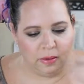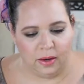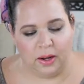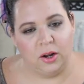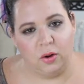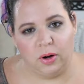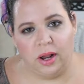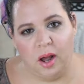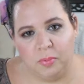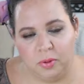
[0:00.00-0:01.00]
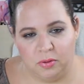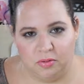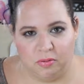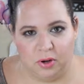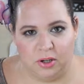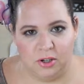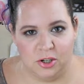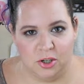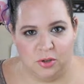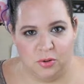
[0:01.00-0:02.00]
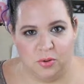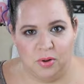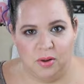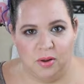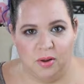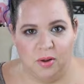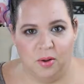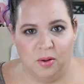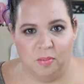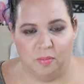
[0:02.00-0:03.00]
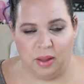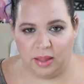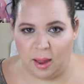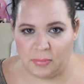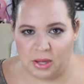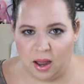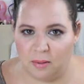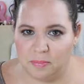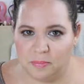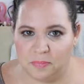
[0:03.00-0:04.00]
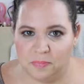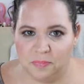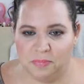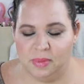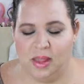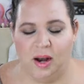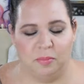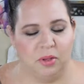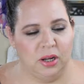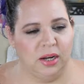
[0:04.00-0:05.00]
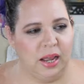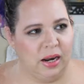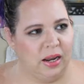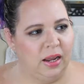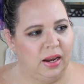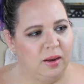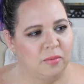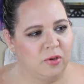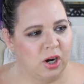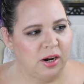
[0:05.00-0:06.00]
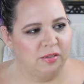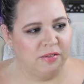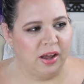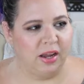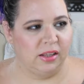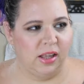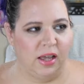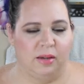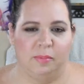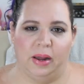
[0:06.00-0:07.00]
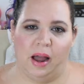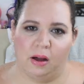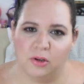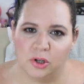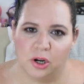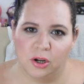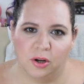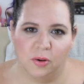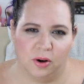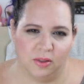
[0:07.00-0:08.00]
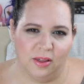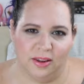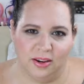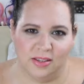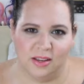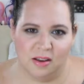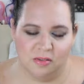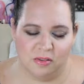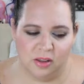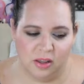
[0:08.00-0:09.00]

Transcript: And I go and I upload the footage to my laptop. And I'm looking at it and I'm trying to find like my outro and all that kind of stuff.